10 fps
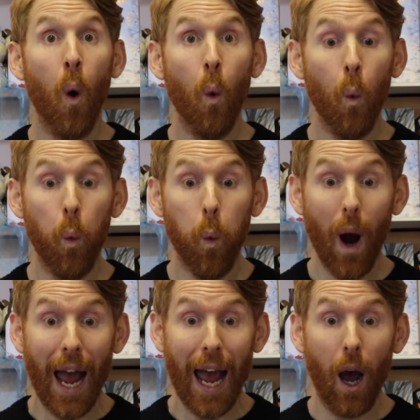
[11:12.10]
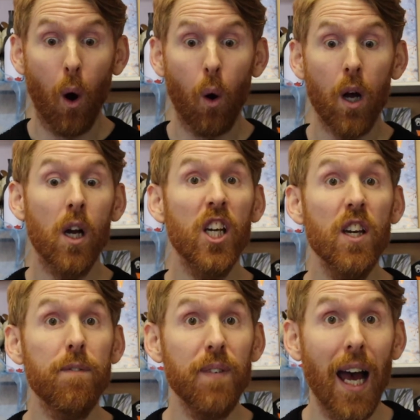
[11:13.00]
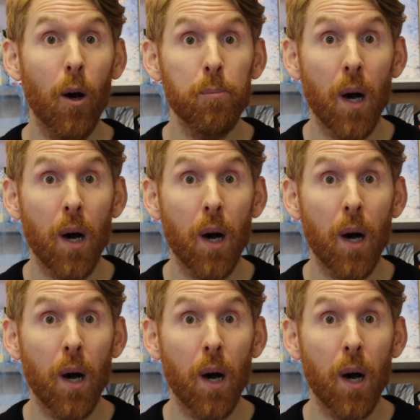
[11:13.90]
"Wow, you found